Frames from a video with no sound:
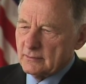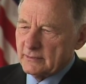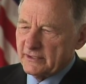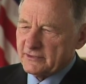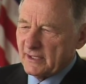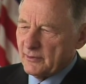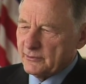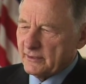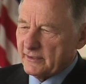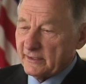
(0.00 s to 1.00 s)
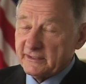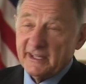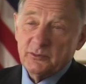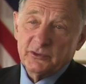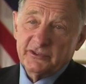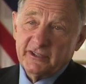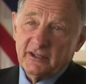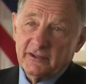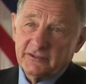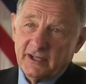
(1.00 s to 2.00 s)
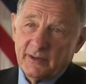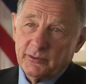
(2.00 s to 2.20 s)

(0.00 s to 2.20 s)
since I think Ted was the youngest and I